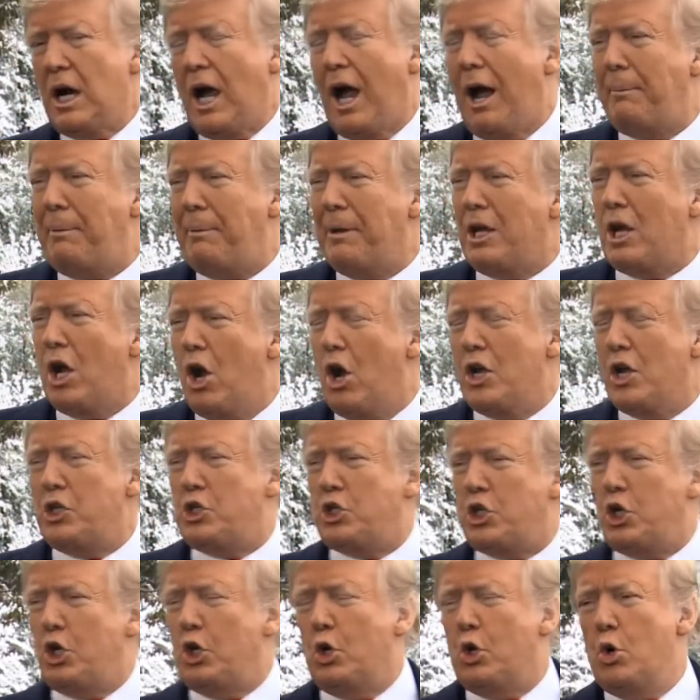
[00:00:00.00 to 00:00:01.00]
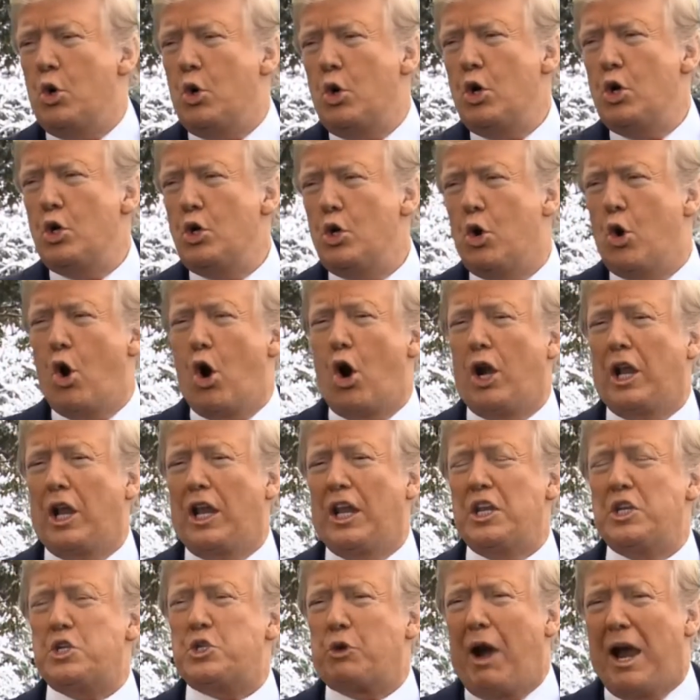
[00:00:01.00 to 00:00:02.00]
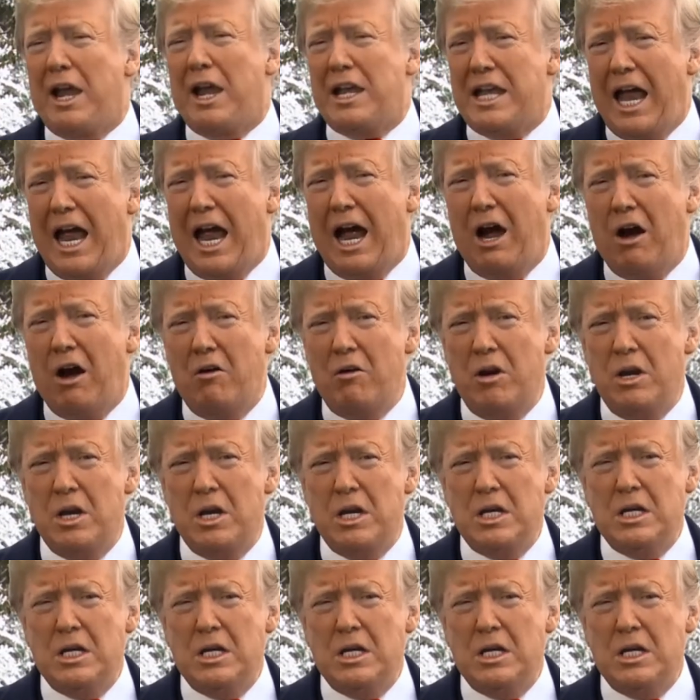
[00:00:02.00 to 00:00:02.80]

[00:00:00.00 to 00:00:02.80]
I'll be going to New Orleans right now.